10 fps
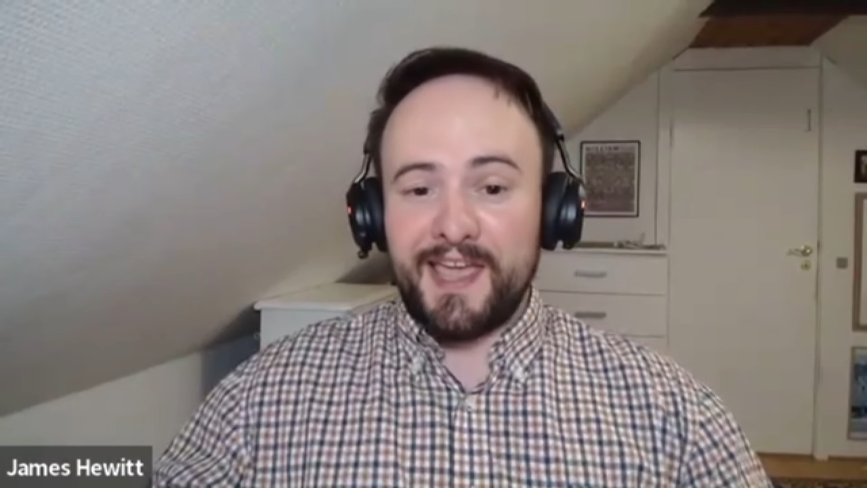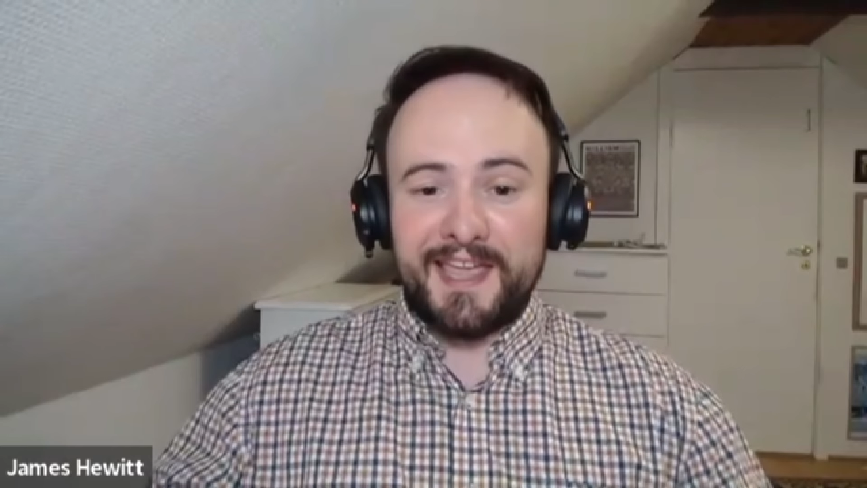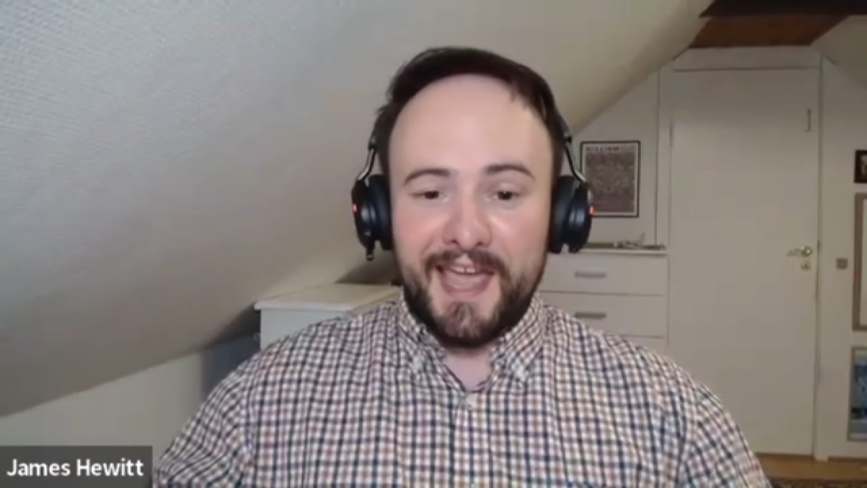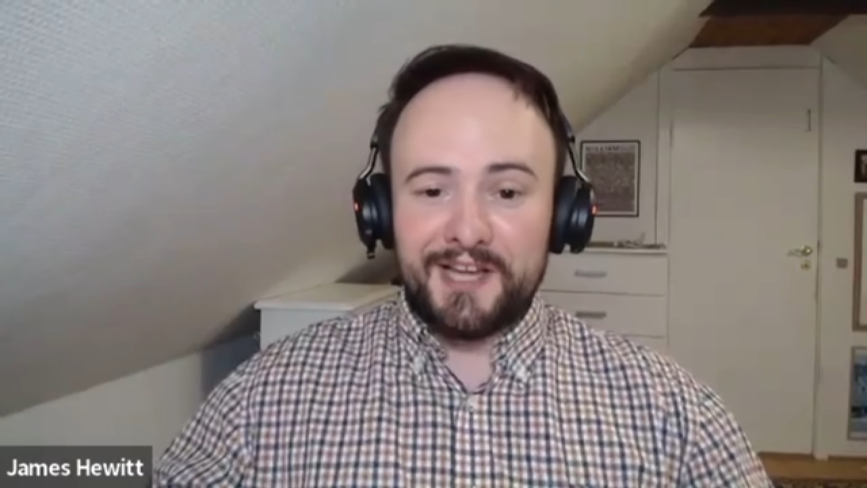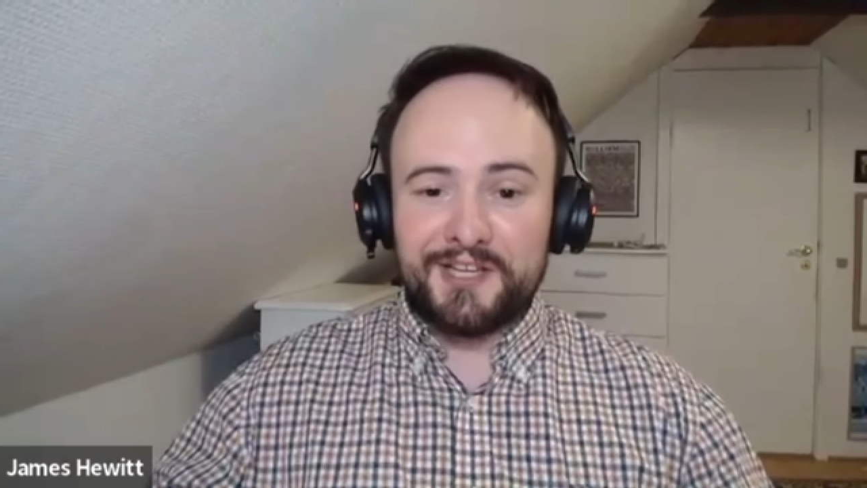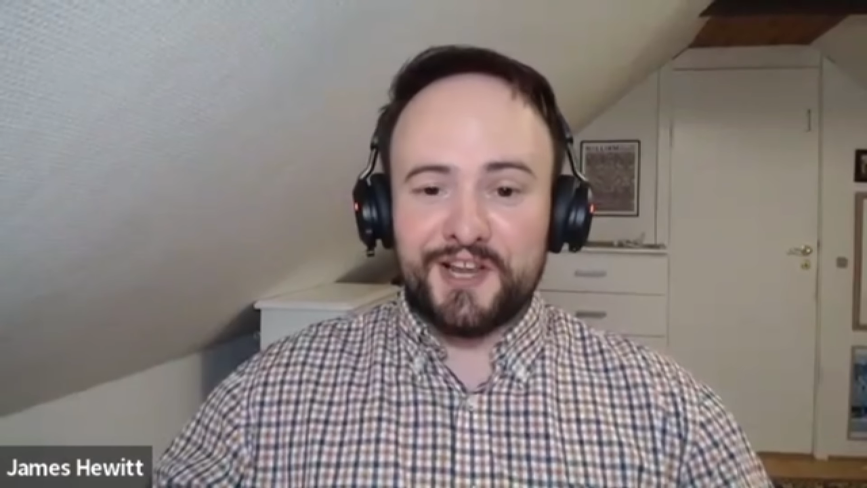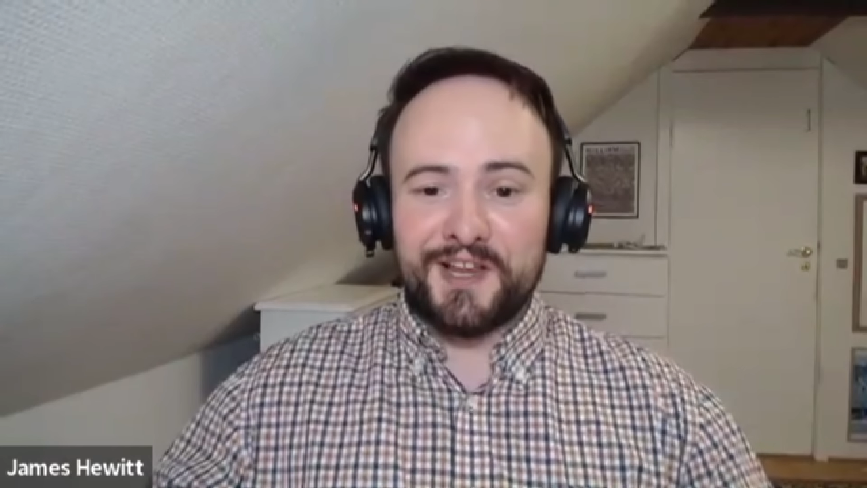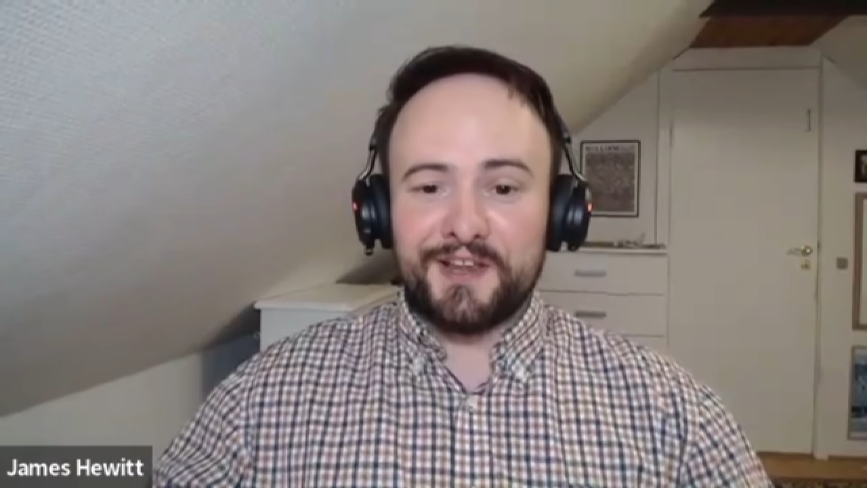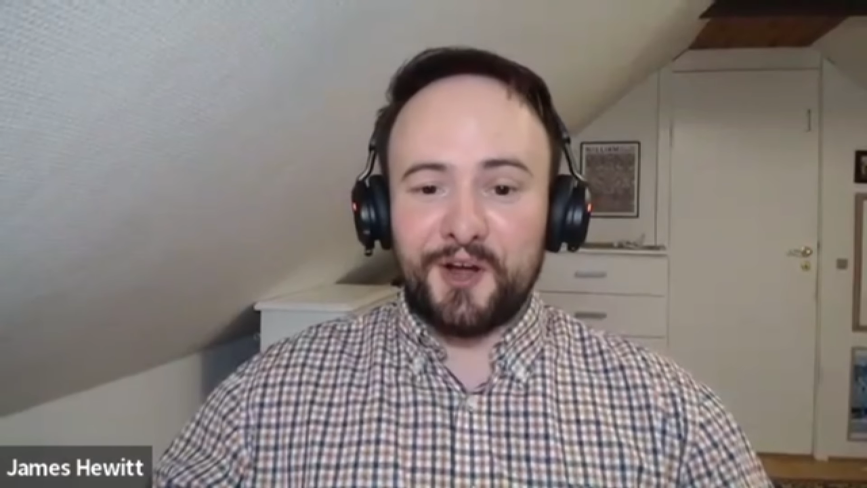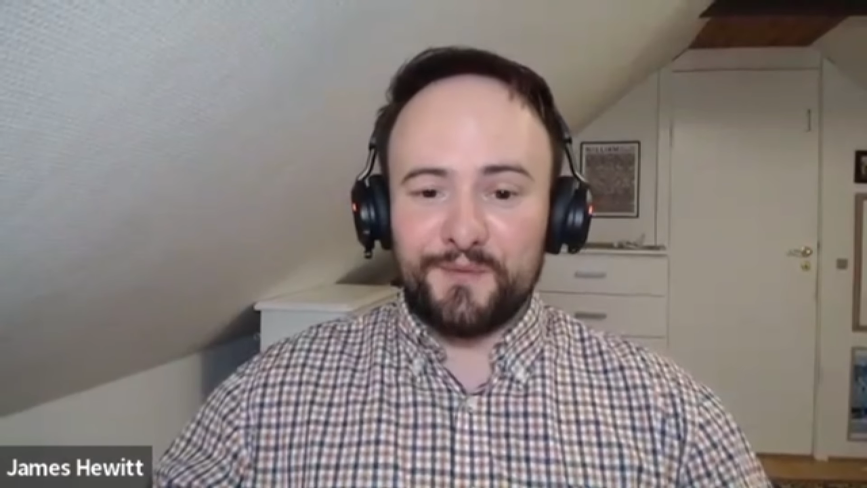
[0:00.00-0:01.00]

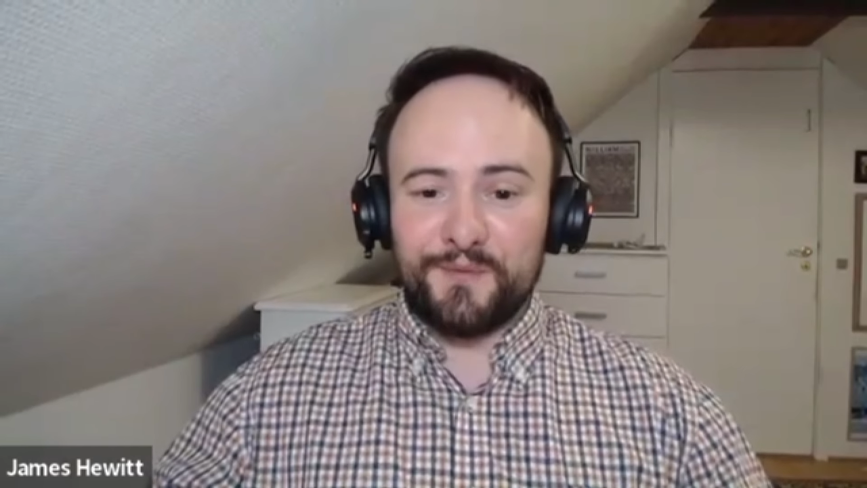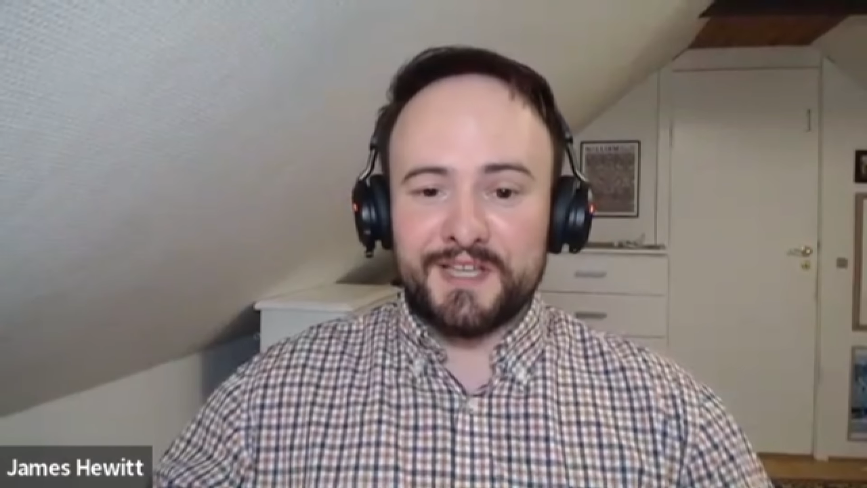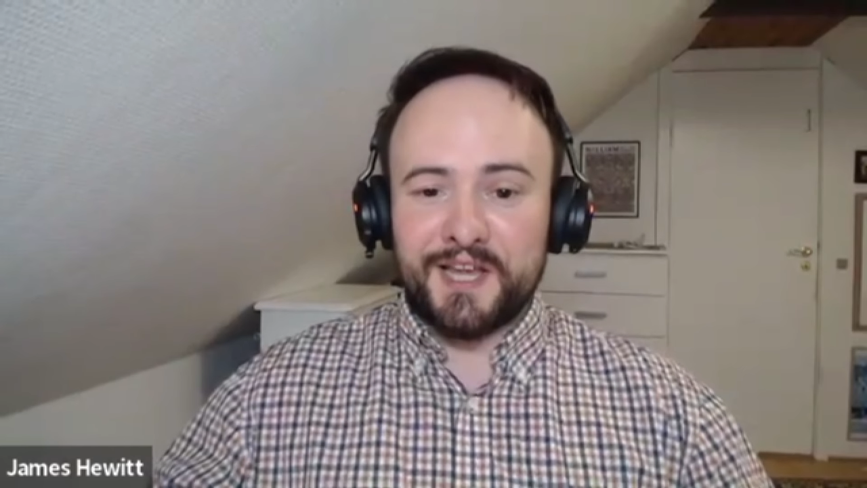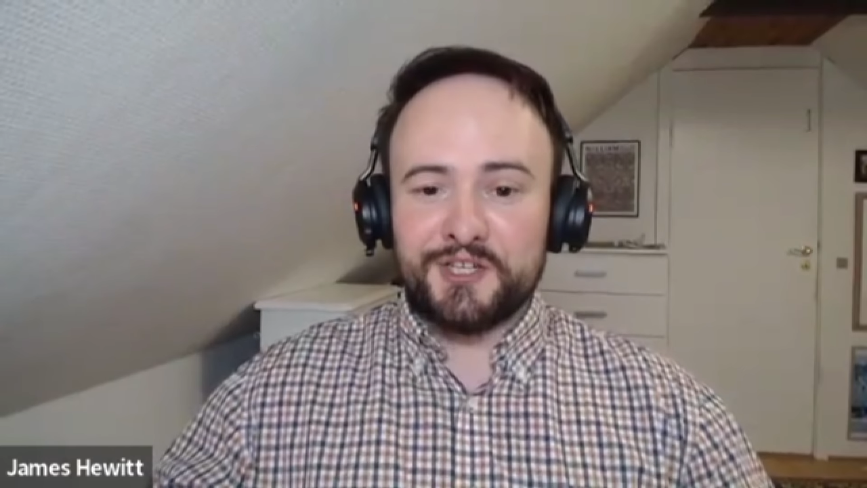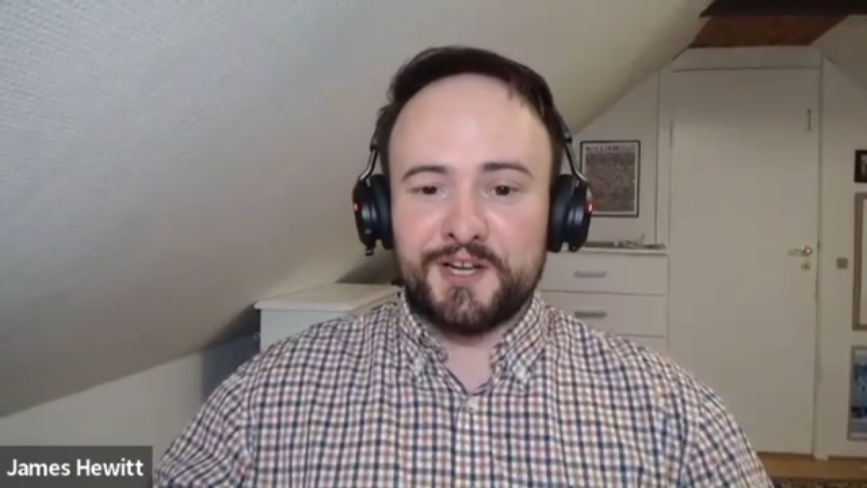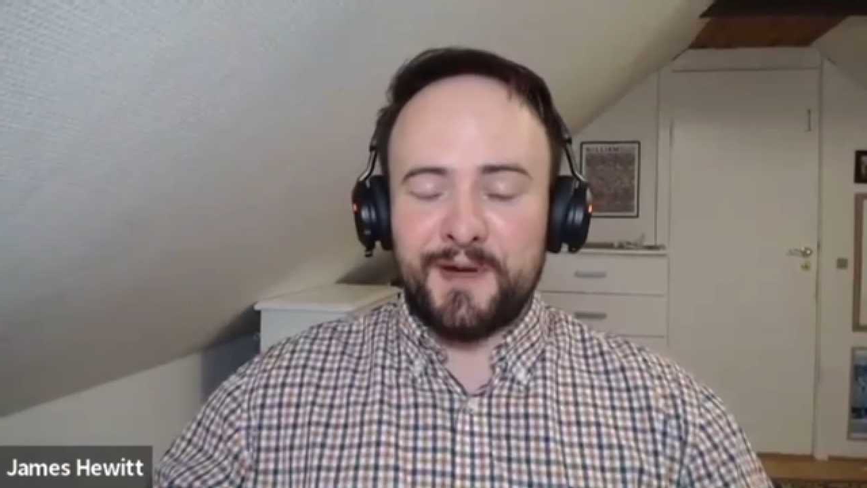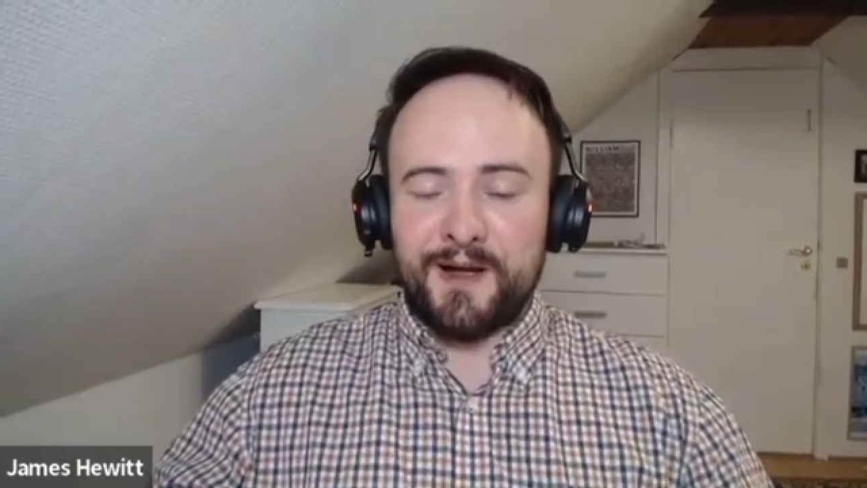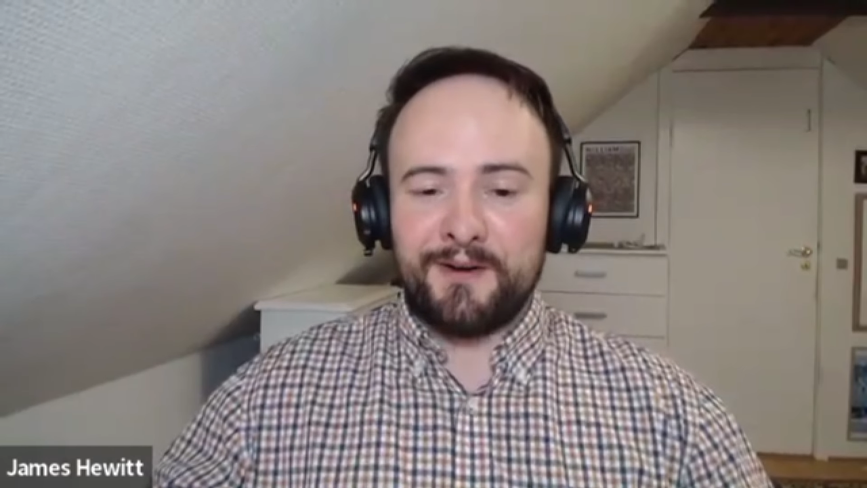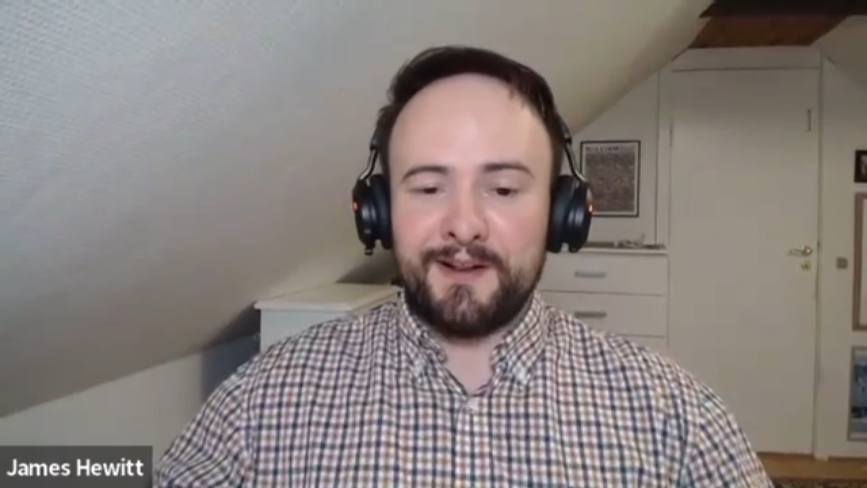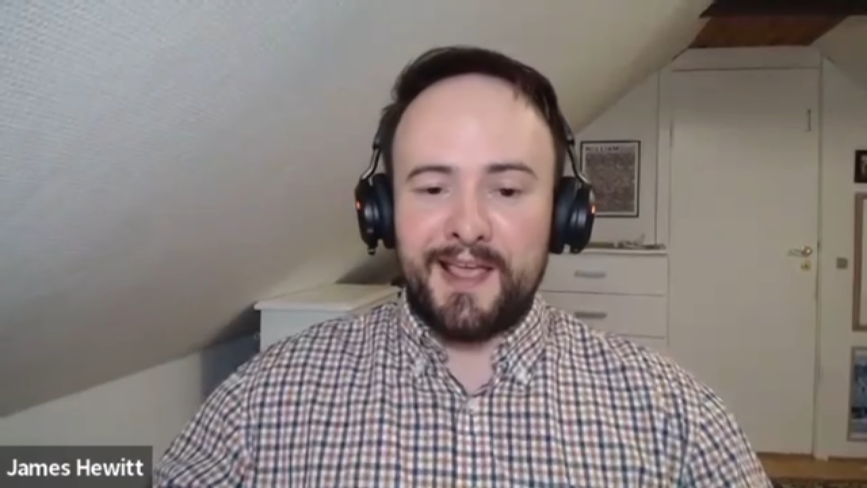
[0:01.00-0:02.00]
engaging conversation
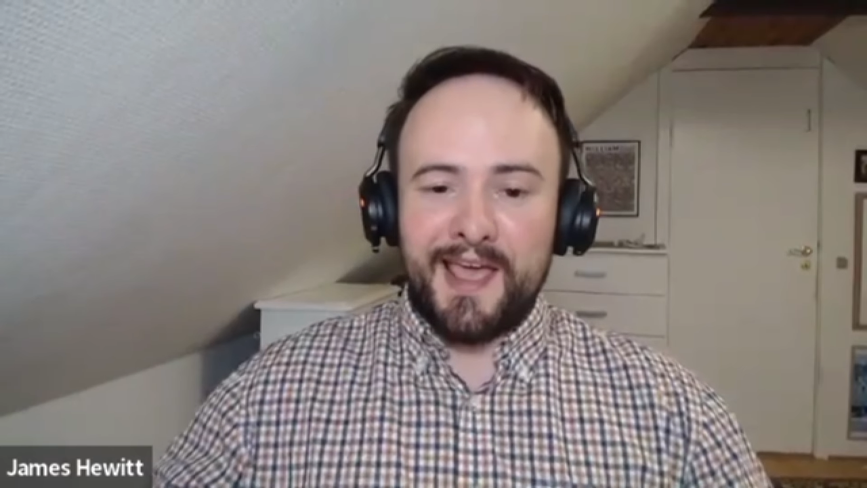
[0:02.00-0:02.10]
about